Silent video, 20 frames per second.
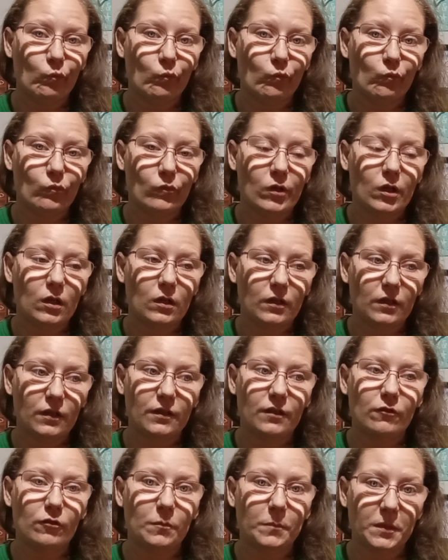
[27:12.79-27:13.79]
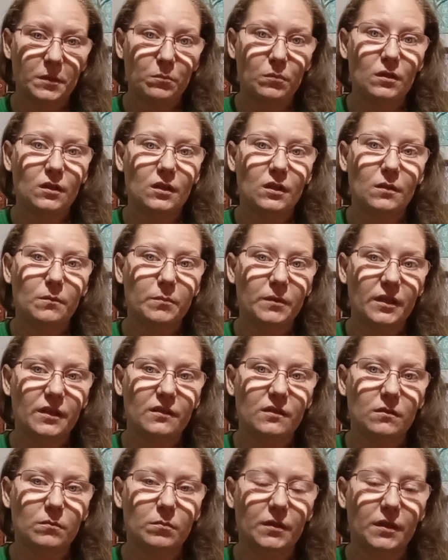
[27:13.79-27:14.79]
I'm not good at remembering updates
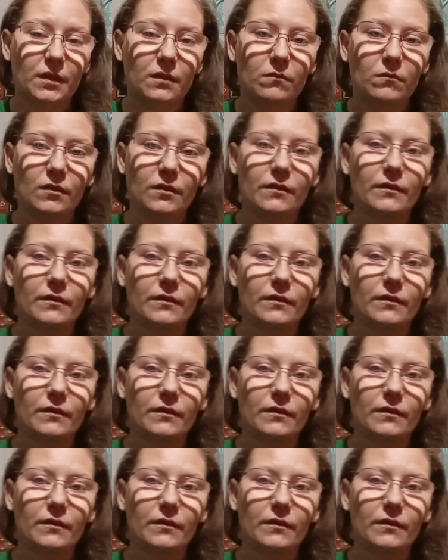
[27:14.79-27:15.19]
to begin with.